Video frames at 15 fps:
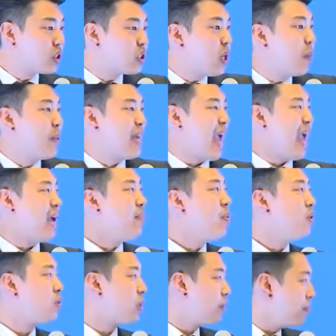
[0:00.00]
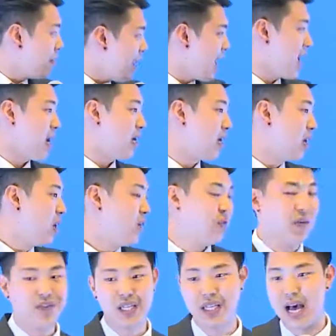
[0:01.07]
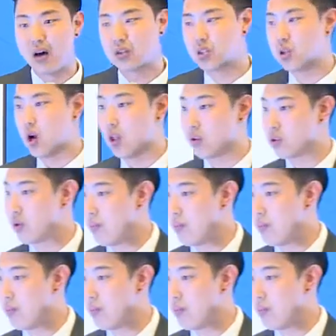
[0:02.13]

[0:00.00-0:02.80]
still be able to make $50,000